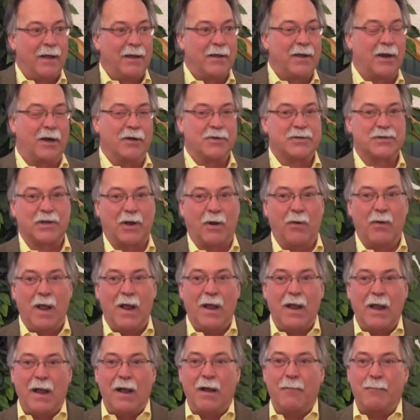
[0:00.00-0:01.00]
You know, so
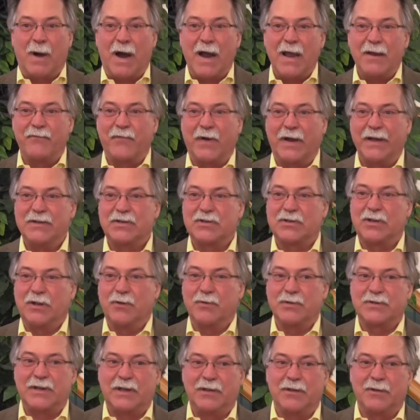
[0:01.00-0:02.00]
my advice to
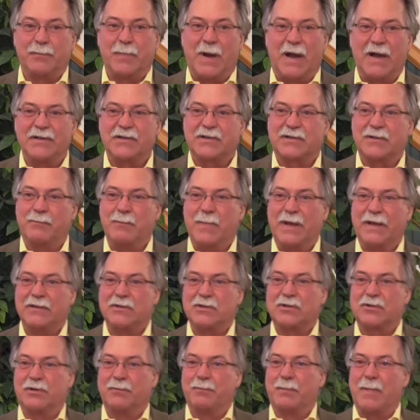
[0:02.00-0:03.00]
you is either buy some
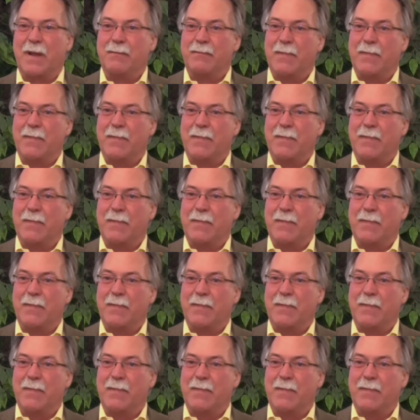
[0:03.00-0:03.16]
mittens or